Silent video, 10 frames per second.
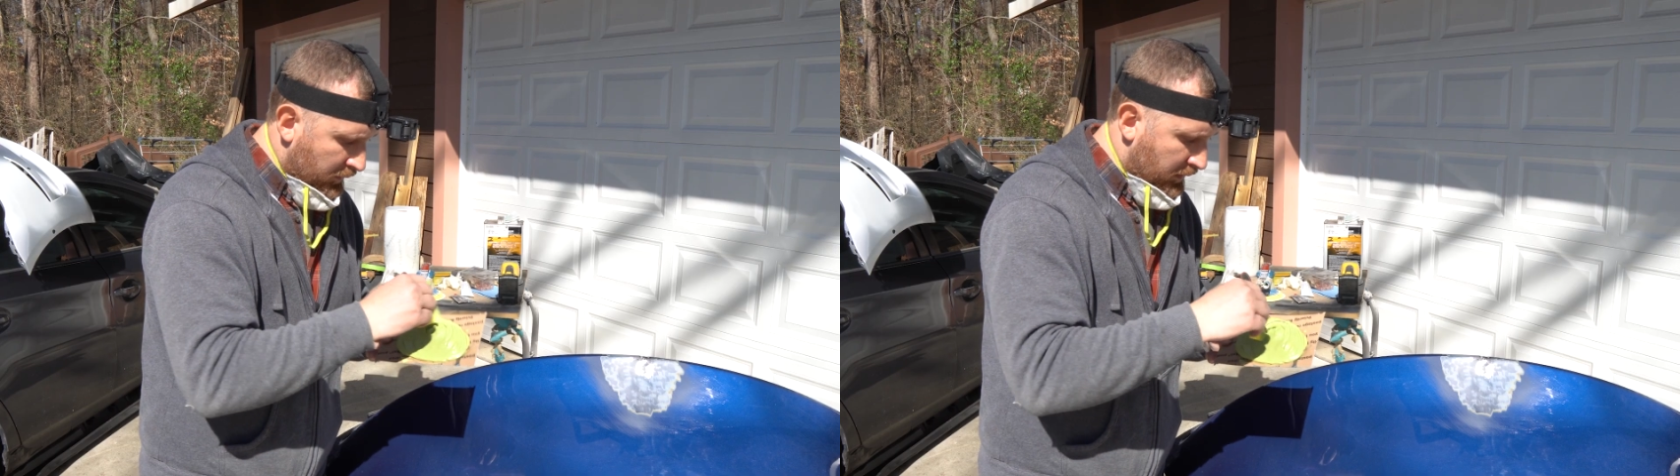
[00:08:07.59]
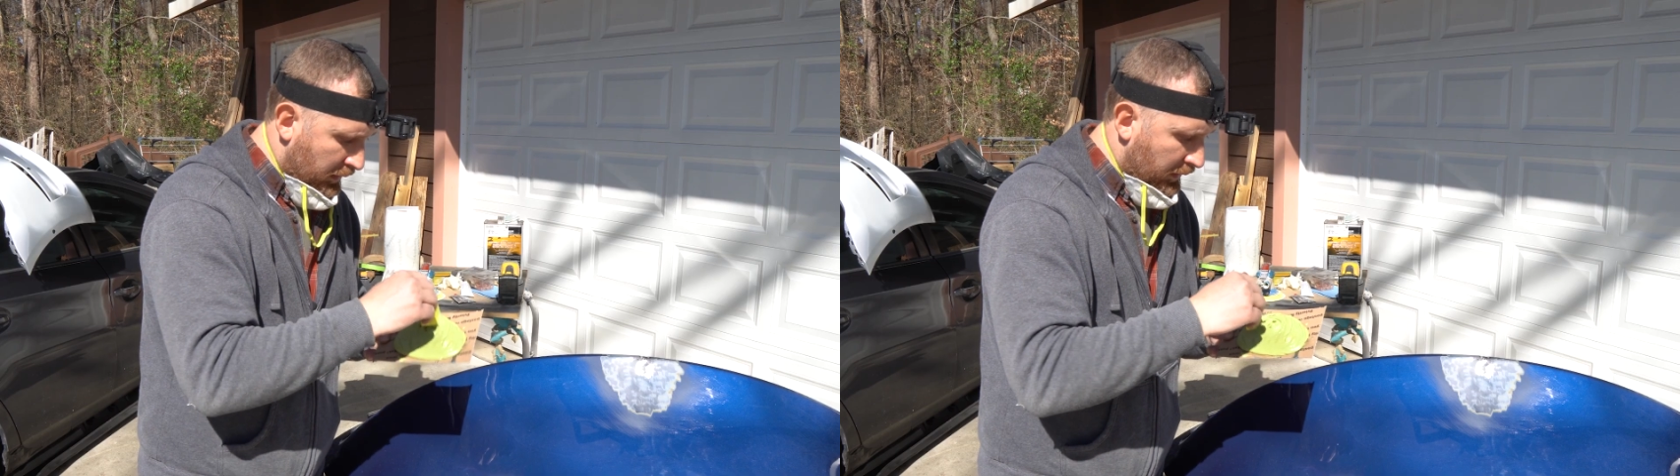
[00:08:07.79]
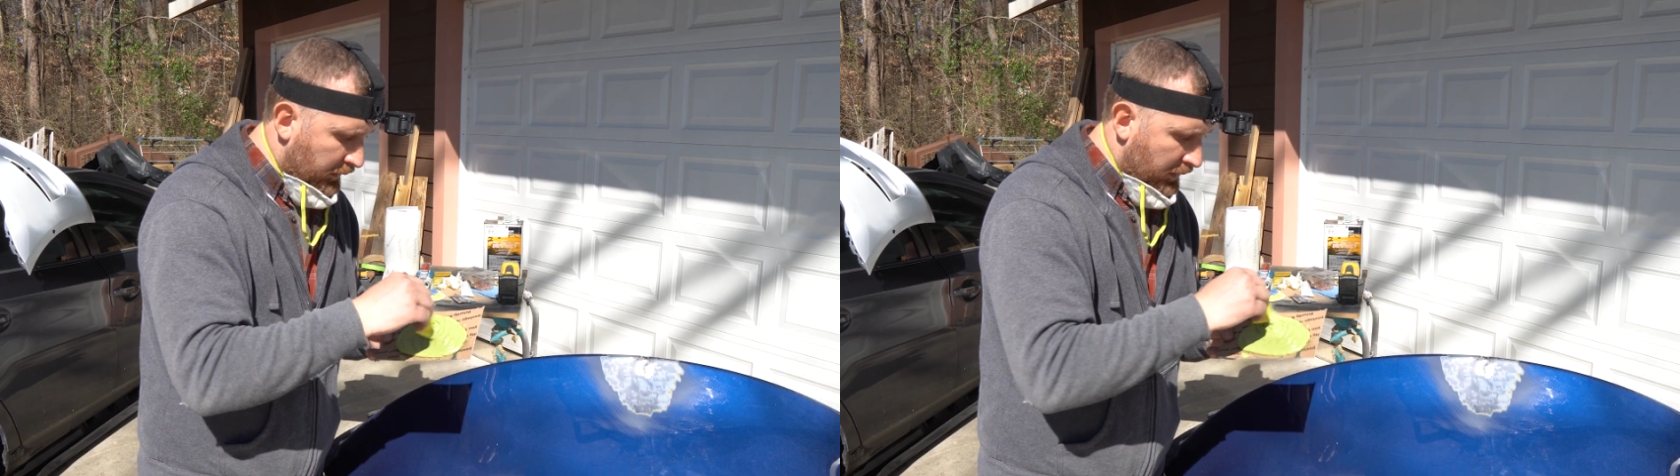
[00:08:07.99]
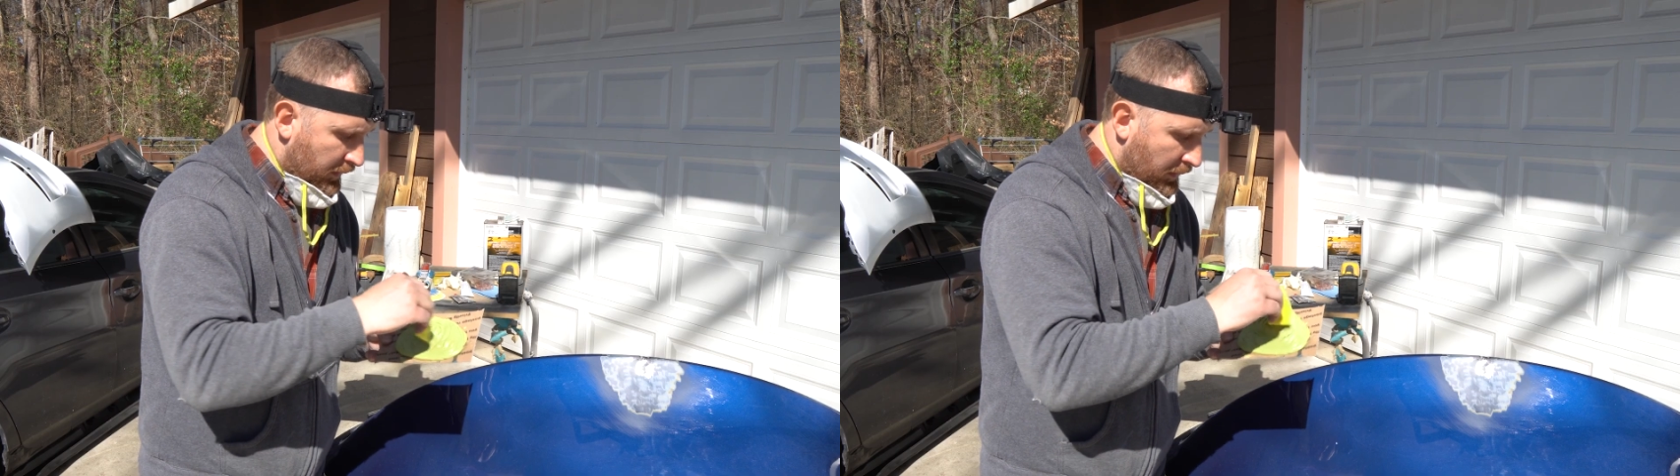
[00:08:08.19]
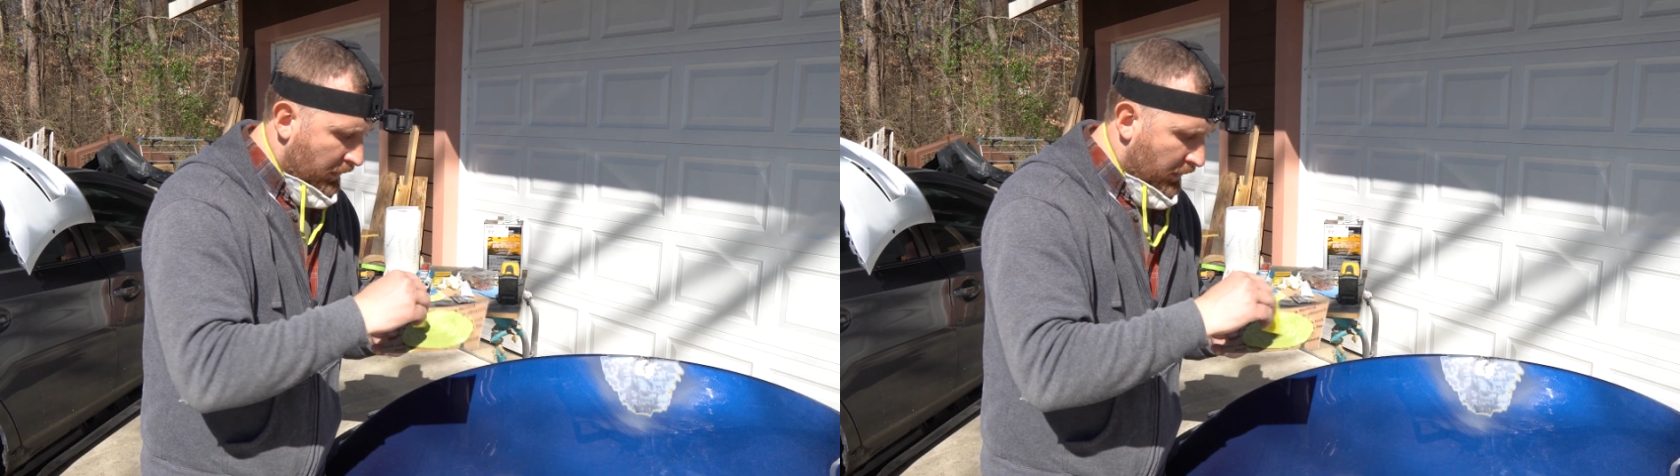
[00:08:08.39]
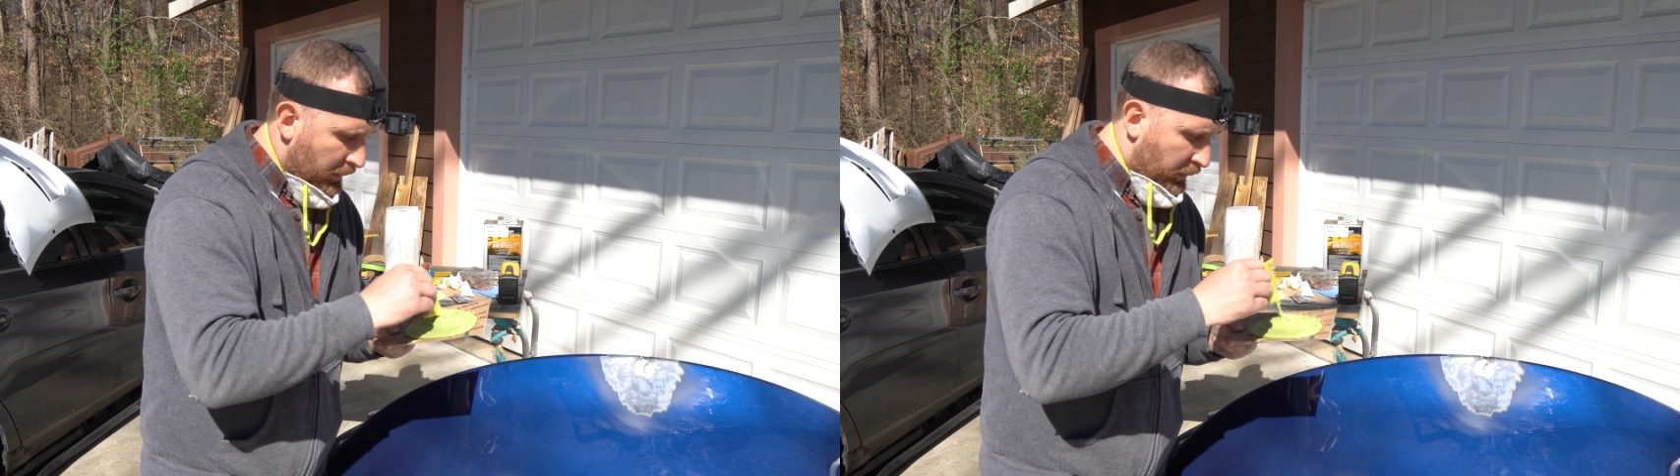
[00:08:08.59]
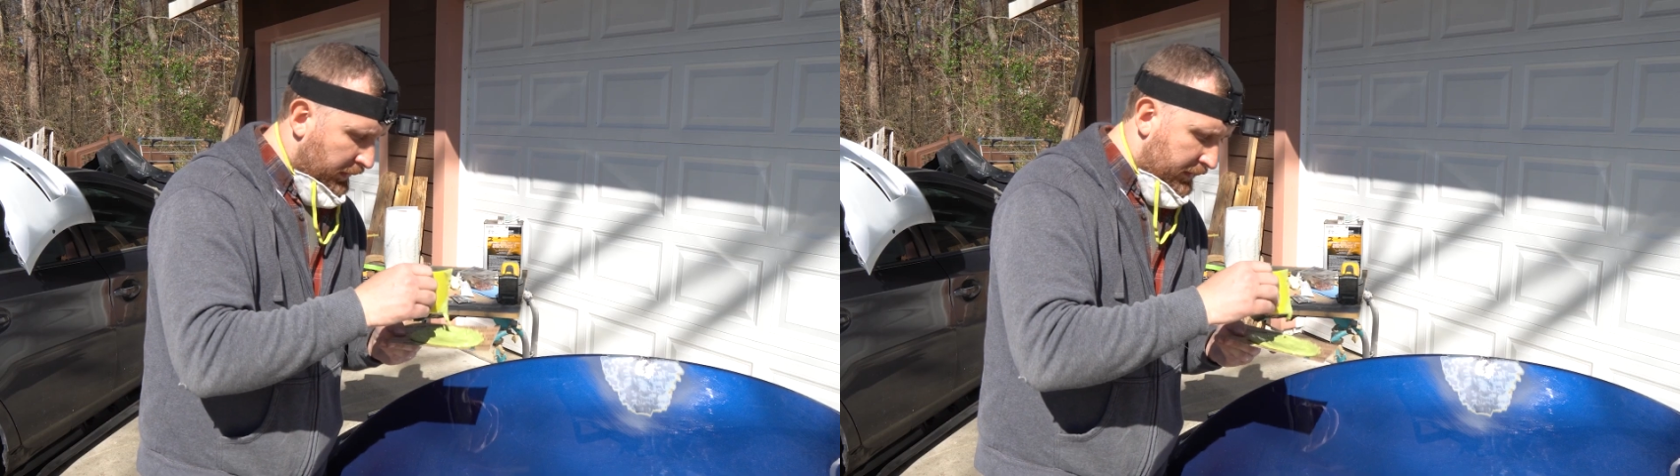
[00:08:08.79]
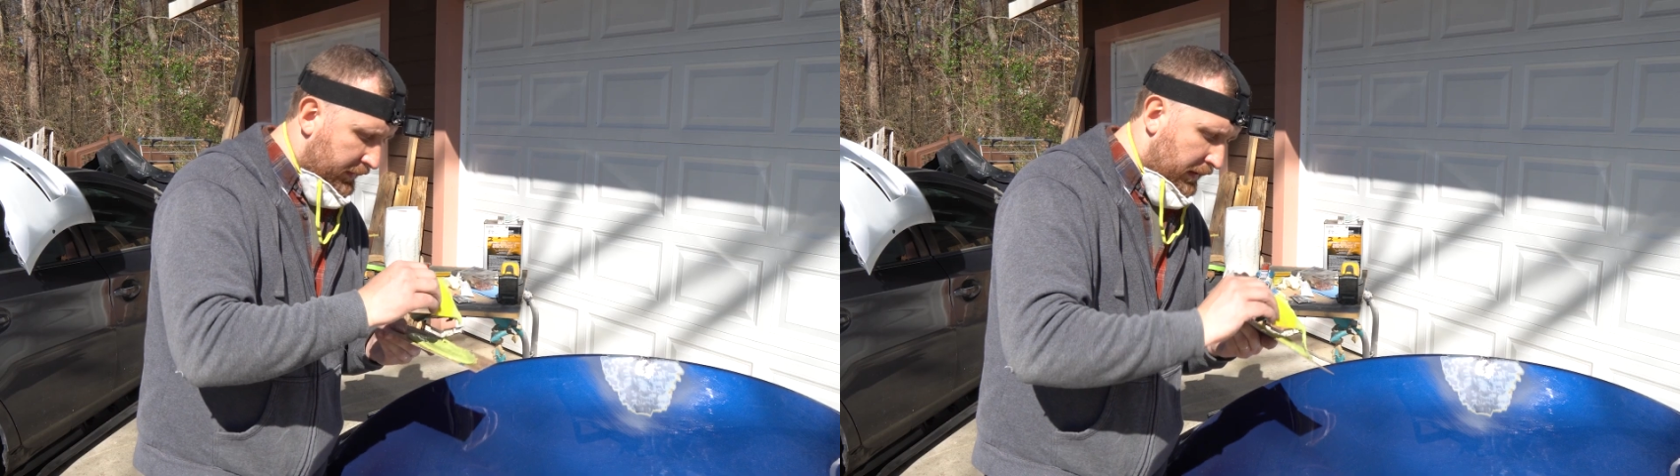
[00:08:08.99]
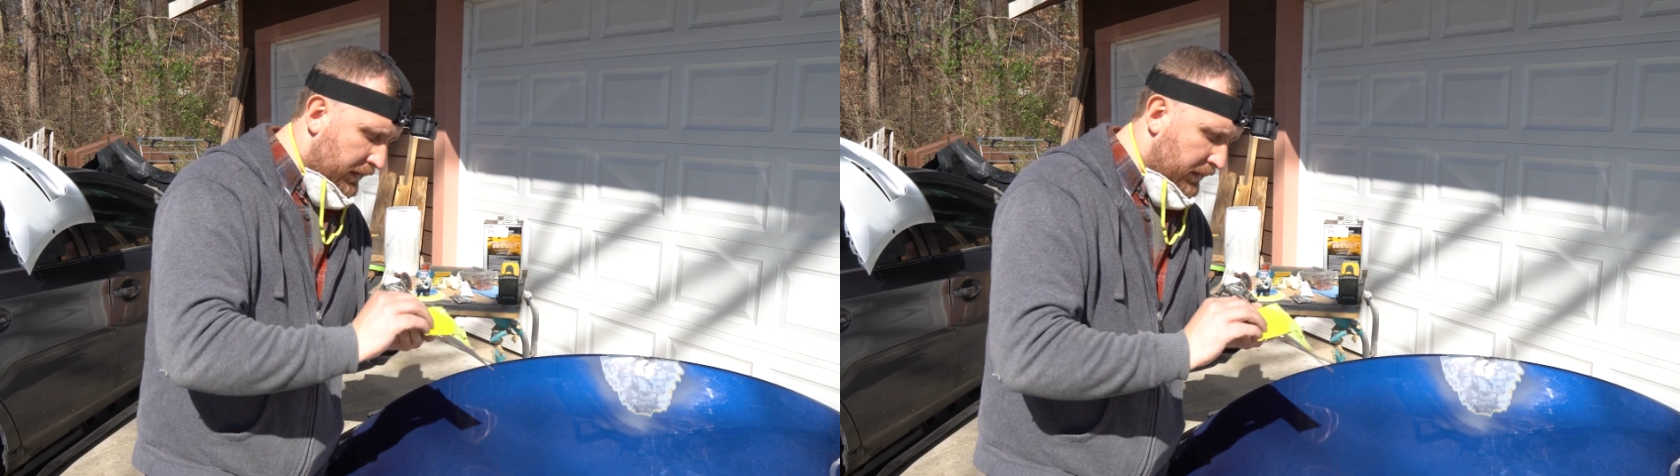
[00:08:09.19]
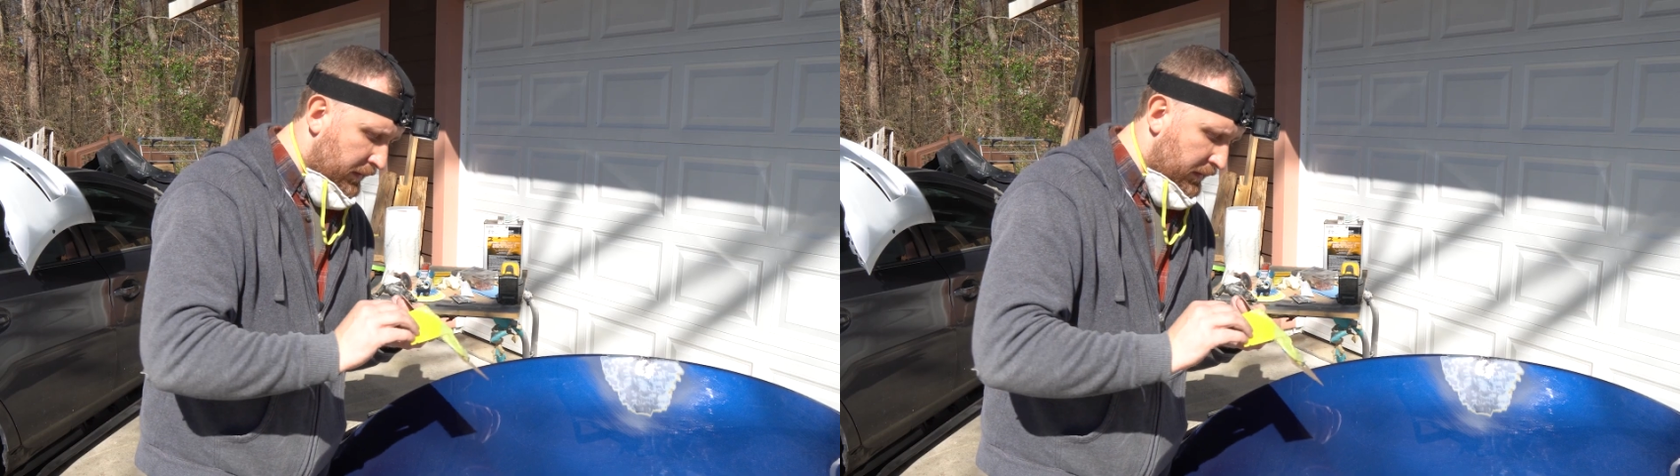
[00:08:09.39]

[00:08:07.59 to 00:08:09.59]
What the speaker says: start with the